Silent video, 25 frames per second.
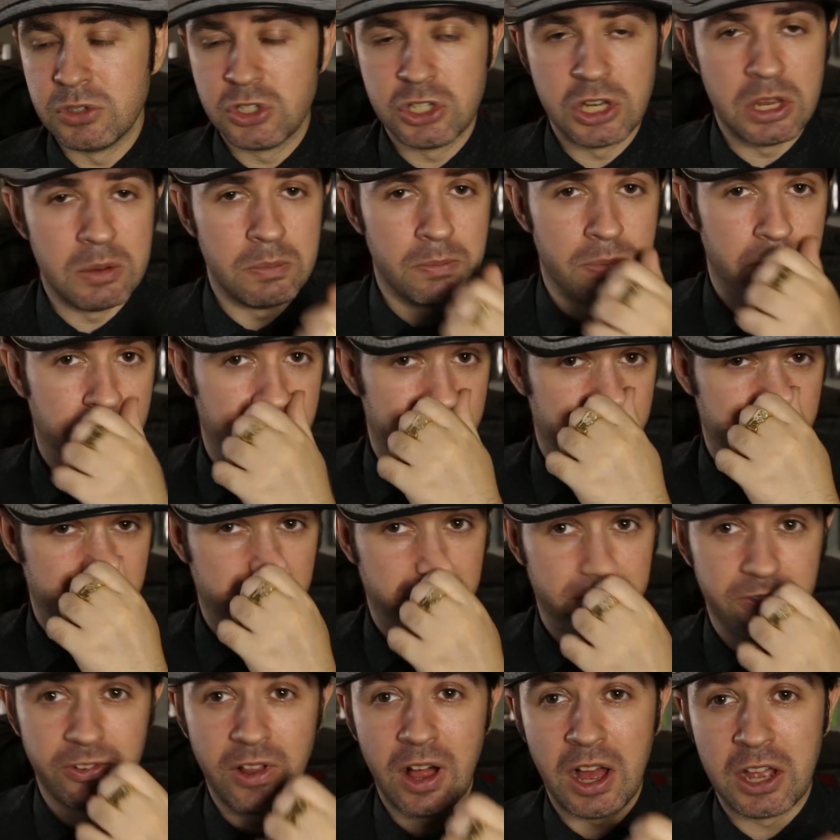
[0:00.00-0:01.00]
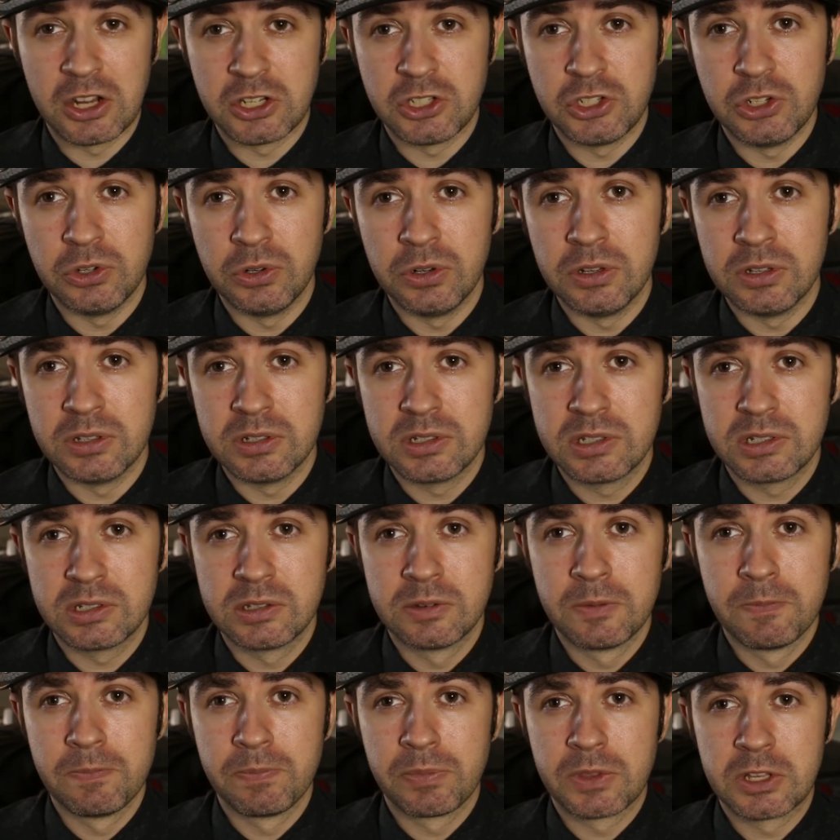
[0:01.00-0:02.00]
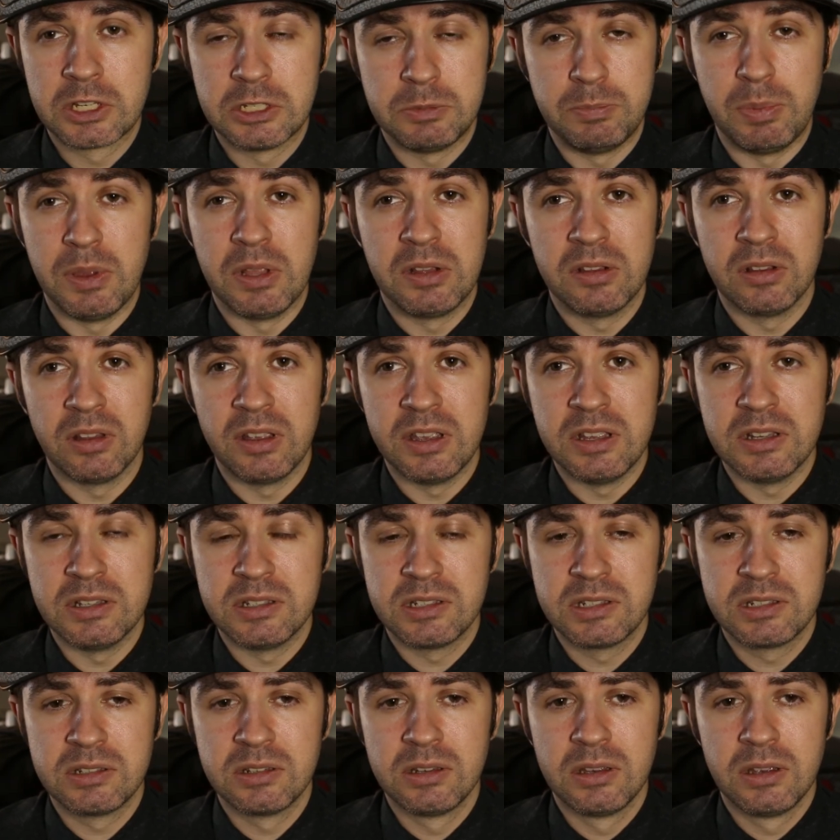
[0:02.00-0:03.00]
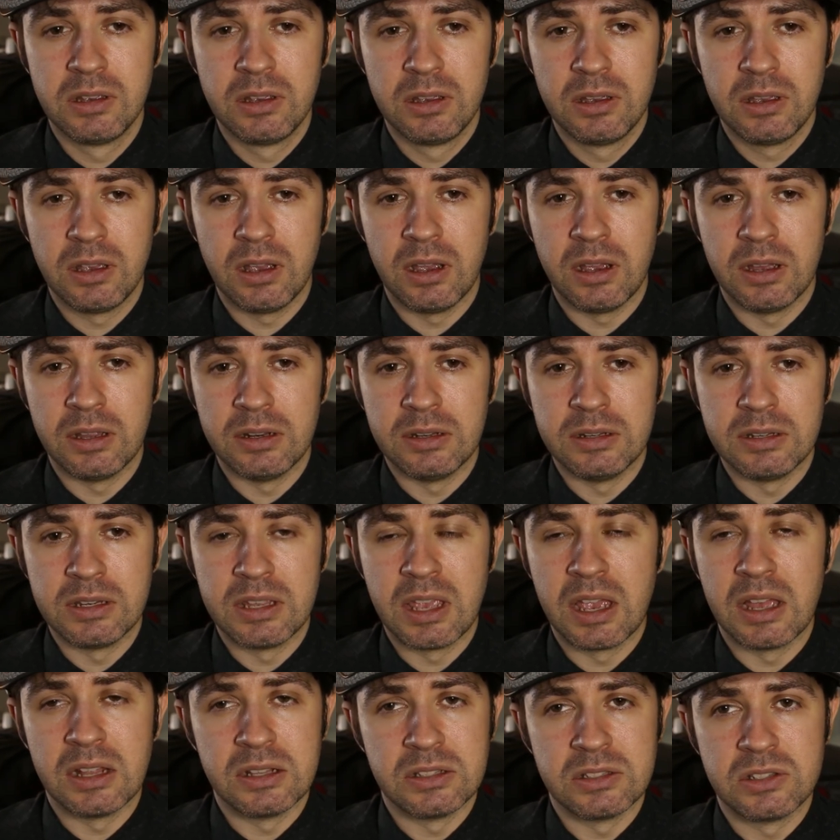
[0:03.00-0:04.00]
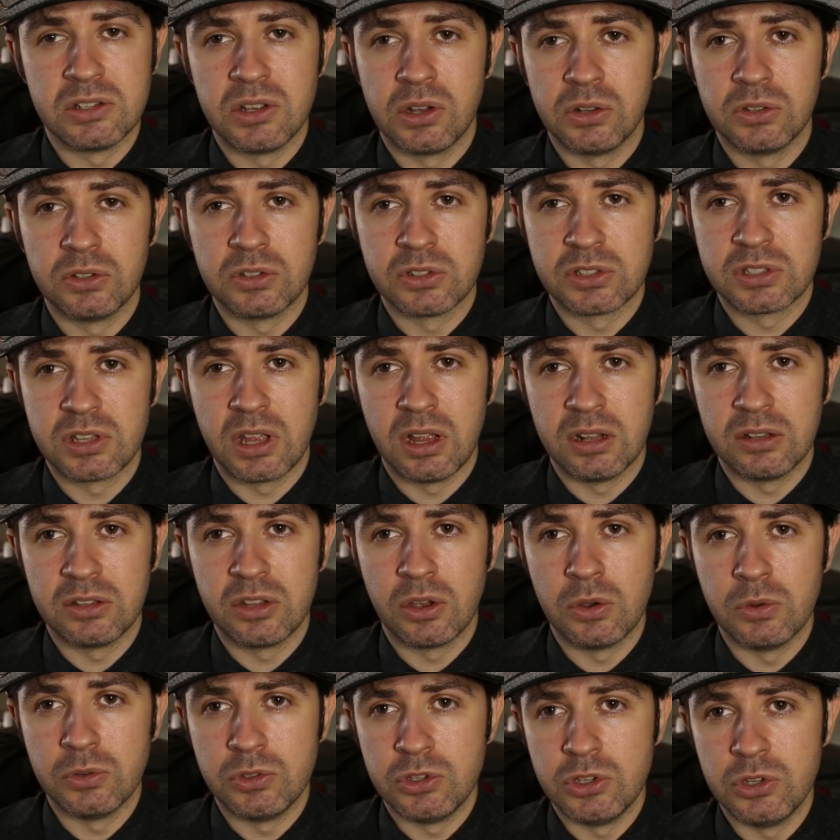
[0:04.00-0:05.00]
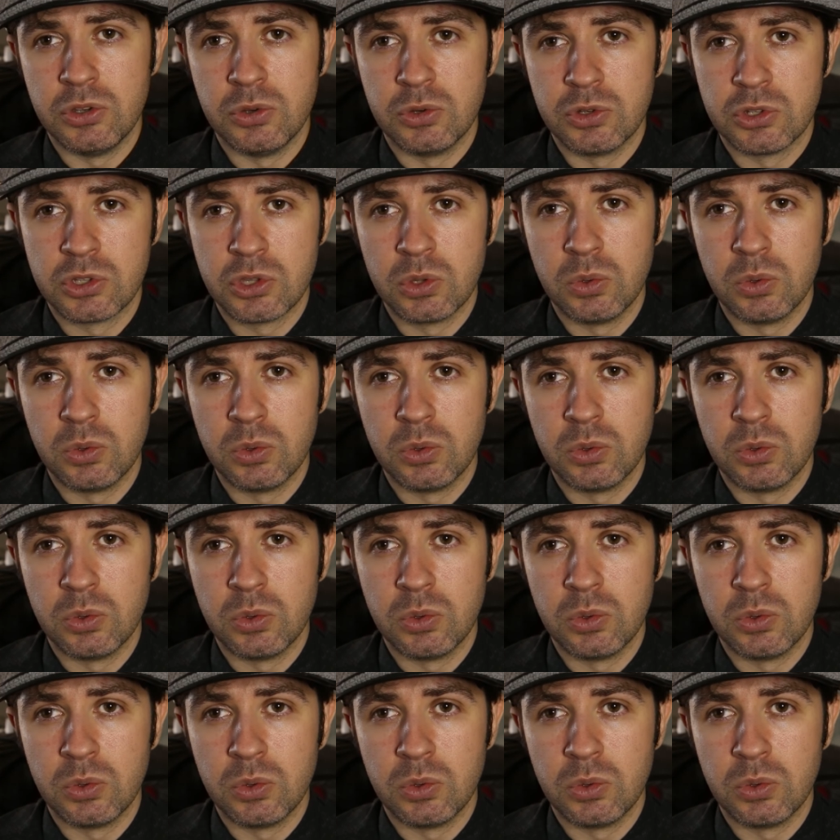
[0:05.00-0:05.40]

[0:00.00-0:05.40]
cheap flash units, speed lights, and getting to understand how to use